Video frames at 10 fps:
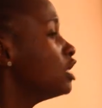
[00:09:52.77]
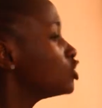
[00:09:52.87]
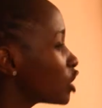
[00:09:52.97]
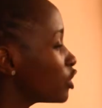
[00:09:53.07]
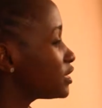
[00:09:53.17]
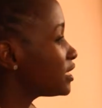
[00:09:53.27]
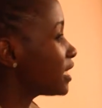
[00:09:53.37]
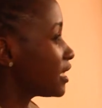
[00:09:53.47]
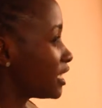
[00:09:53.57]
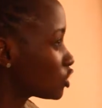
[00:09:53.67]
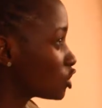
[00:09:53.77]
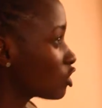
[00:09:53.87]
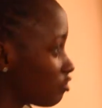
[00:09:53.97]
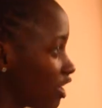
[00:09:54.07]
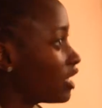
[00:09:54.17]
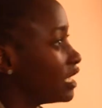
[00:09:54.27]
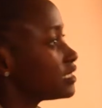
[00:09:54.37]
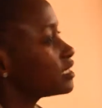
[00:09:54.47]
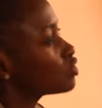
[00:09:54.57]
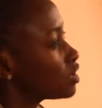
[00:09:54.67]
So you see that the source of violence
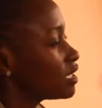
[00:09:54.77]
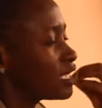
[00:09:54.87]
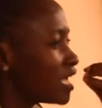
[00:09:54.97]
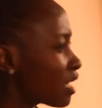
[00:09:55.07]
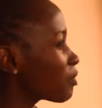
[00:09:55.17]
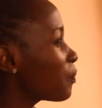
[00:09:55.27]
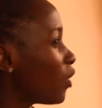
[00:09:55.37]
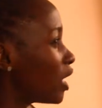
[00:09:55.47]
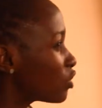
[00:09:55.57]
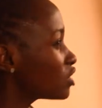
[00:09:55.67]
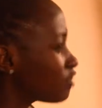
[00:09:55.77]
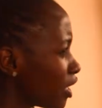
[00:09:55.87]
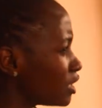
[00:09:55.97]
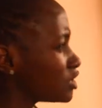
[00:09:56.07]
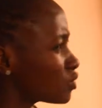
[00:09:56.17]
is not, young people are not violent.